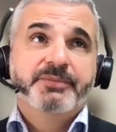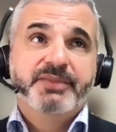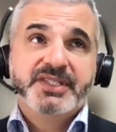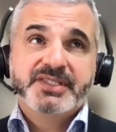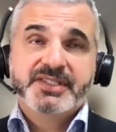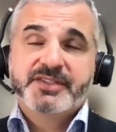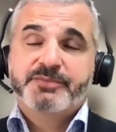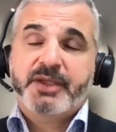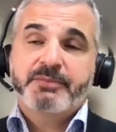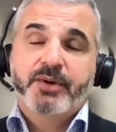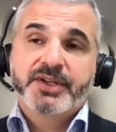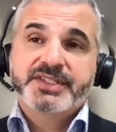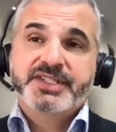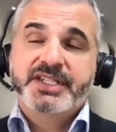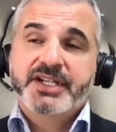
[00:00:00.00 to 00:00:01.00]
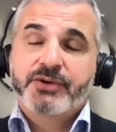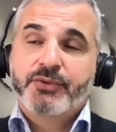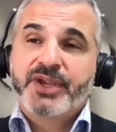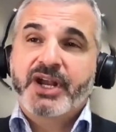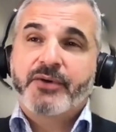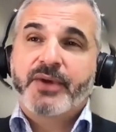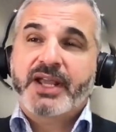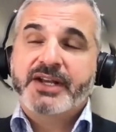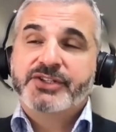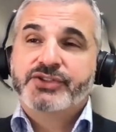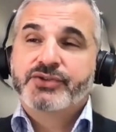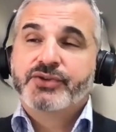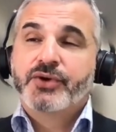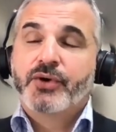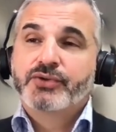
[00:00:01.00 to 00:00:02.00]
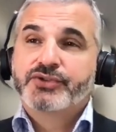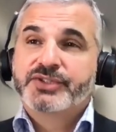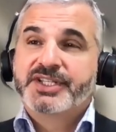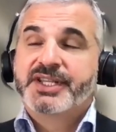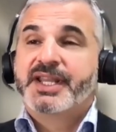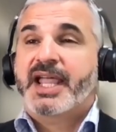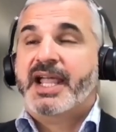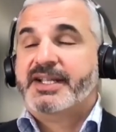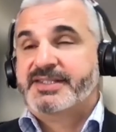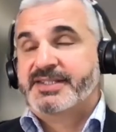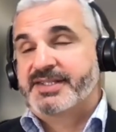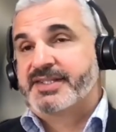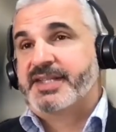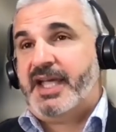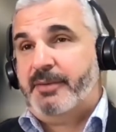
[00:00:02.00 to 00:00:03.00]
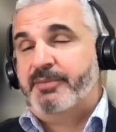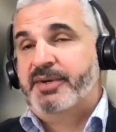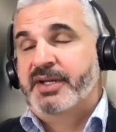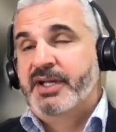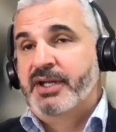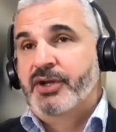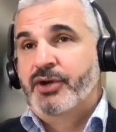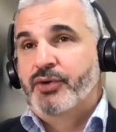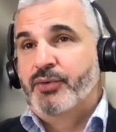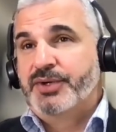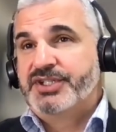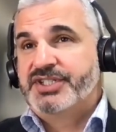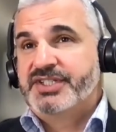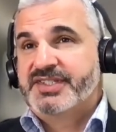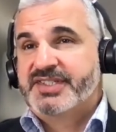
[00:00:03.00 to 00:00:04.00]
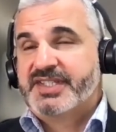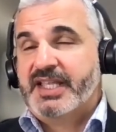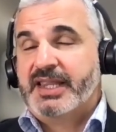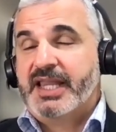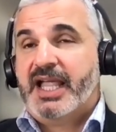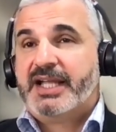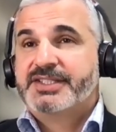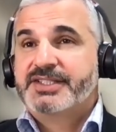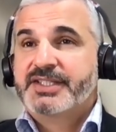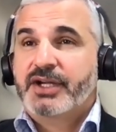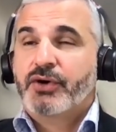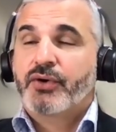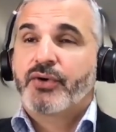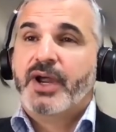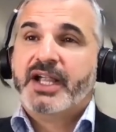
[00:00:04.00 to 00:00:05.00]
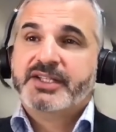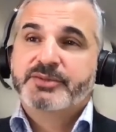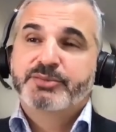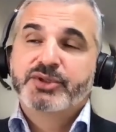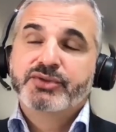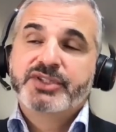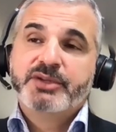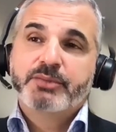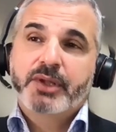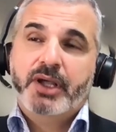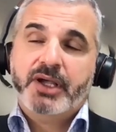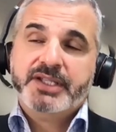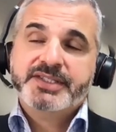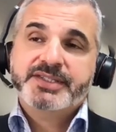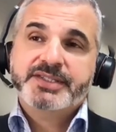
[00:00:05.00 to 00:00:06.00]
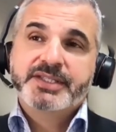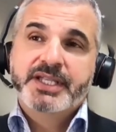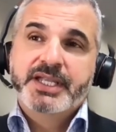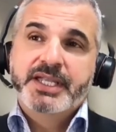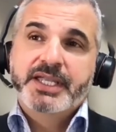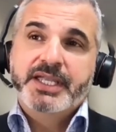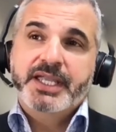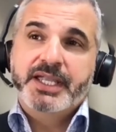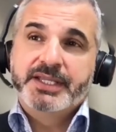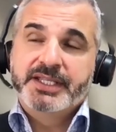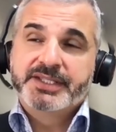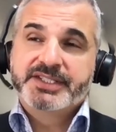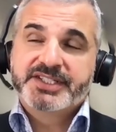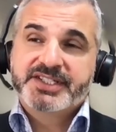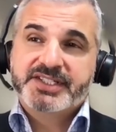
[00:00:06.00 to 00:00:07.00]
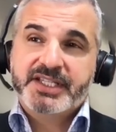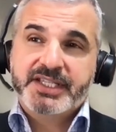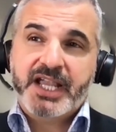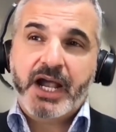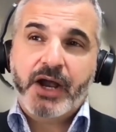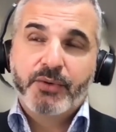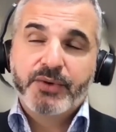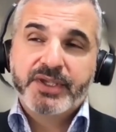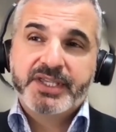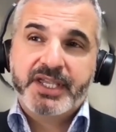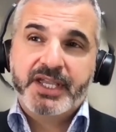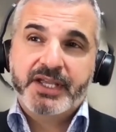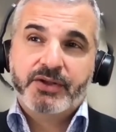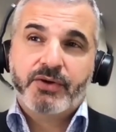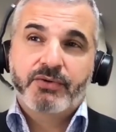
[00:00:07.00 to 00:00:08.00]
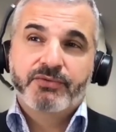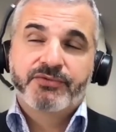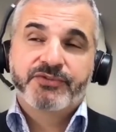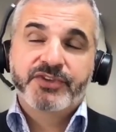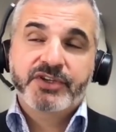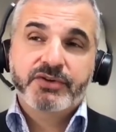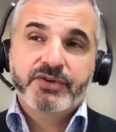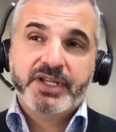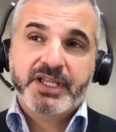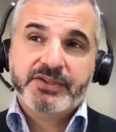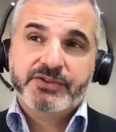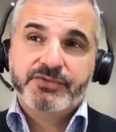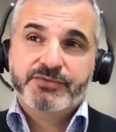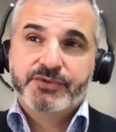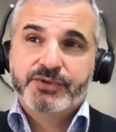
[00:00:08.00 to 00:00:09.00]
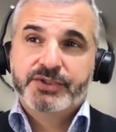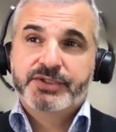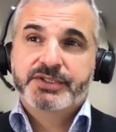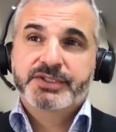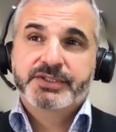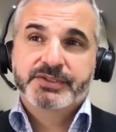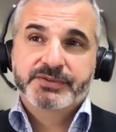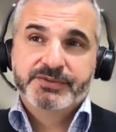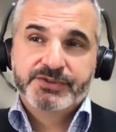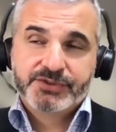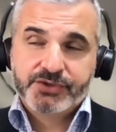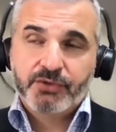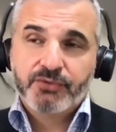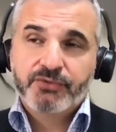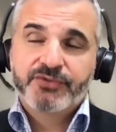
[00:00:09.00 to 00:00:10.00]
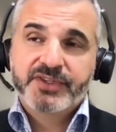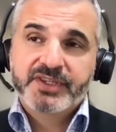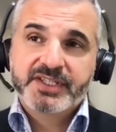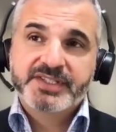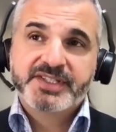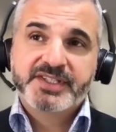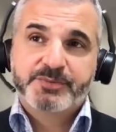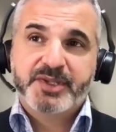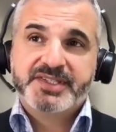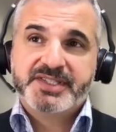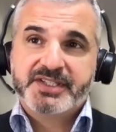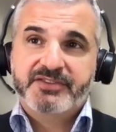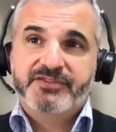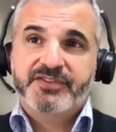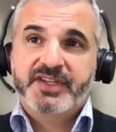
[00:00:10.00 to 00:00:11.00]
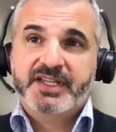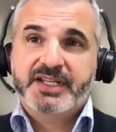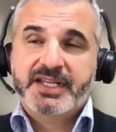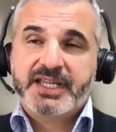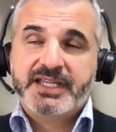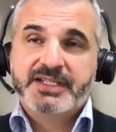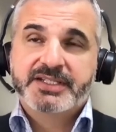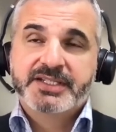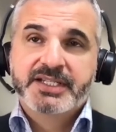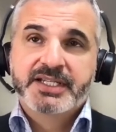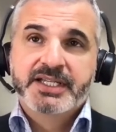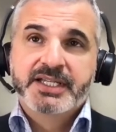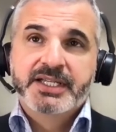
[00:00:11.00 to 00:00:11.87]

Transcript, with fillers: business pain points here, we are ready to go to the next step, which is selecting the correct building blocks and understanding how we can configure them for solving this specific need.